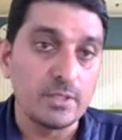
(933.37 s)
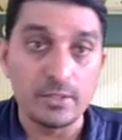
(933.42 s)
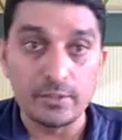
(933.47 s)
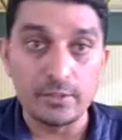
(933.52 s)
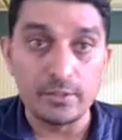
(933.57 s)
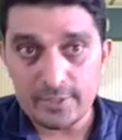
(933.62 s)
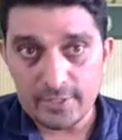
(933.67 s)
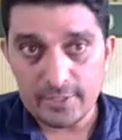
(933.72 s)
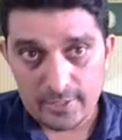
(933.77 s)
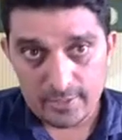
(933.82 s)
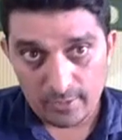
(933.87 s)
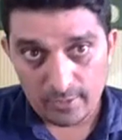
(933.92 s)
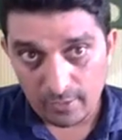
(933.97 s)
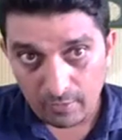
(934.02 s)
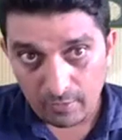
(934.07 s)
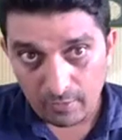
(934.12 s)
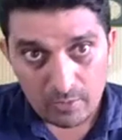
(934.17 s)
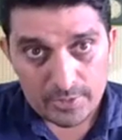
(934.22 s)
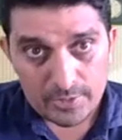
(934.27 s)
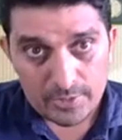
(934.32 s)
This is
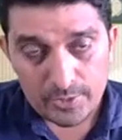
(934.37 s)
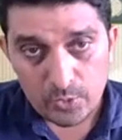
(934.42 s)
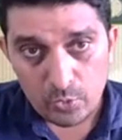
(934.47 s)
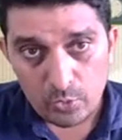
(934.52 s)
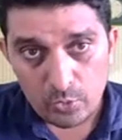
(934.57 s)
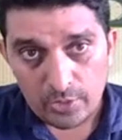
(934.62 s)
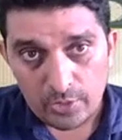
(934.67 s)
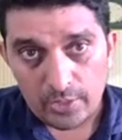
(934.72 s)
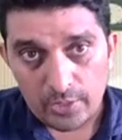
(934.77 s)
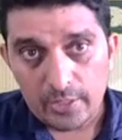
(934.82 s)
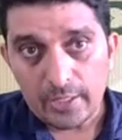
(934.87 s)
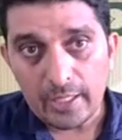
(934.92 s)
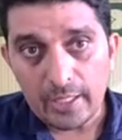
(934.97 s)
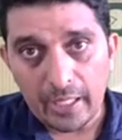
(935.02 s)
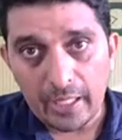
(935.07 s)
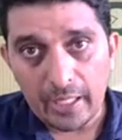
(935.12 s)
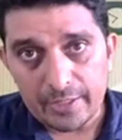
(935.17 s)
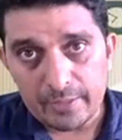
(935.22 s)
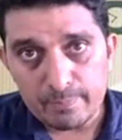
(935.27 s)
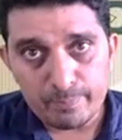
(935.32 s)
also
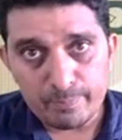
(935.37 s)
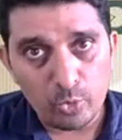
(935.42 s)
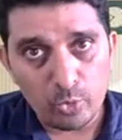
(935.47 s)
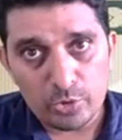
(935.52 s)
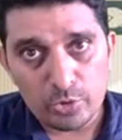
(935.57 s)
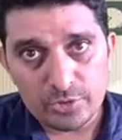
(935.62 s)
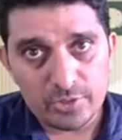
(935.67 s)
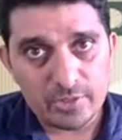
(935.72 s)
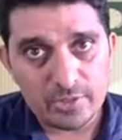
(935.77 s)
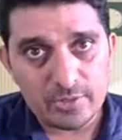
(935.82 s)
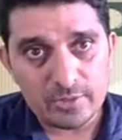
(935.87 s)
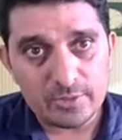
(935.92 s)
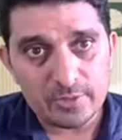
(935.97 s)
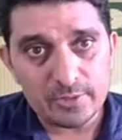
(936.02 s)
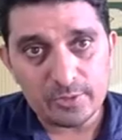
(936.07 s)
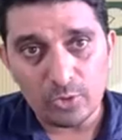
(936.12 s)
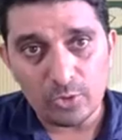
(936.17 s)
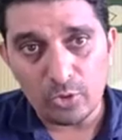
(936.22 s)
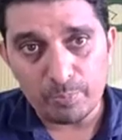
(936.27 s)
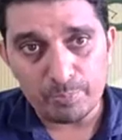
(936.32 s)
an
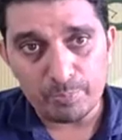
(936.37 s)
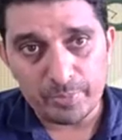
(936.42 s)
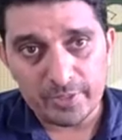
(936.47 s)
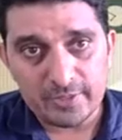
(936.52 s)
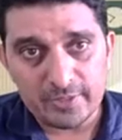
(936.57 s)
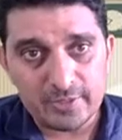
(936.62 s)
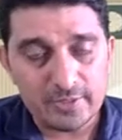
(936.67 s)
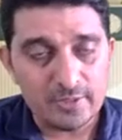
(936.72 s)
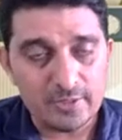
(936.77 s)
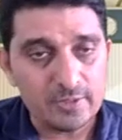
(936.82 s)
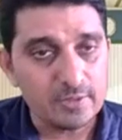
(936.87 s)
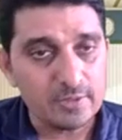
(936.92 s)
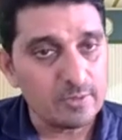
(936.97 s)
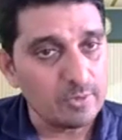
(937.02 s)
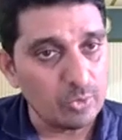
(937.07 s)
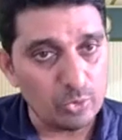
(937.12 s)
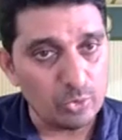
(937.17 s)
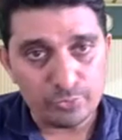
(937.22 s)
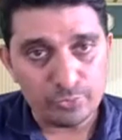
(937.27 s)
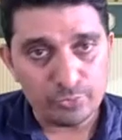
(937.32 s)
important topic
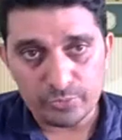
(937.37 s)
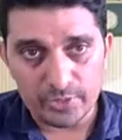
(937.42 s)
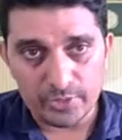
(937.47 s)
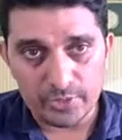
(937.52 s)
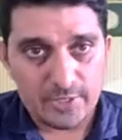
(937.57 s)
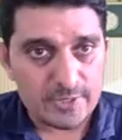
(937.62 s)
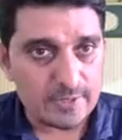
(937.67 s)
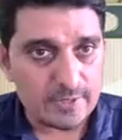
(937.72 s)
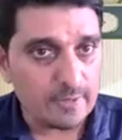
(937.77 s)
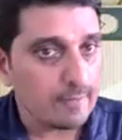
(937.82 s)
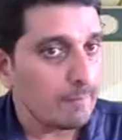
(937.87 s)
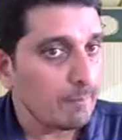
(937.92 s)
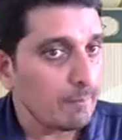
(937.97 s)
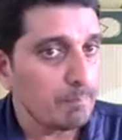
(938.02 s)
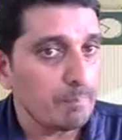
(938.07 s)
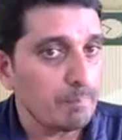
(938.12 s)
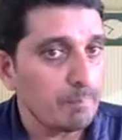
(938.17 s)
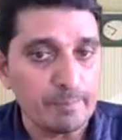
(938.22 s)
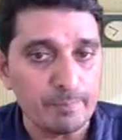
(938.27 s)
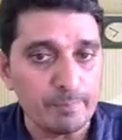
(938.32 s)
of this
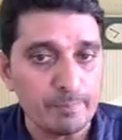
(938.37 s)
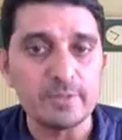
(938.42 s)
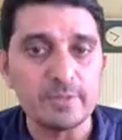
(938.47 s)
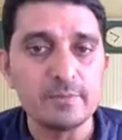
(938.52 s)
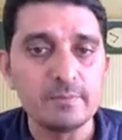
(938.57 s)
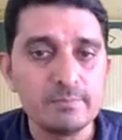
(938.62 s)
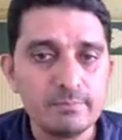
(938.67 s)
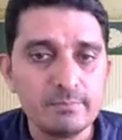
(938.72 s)
paper.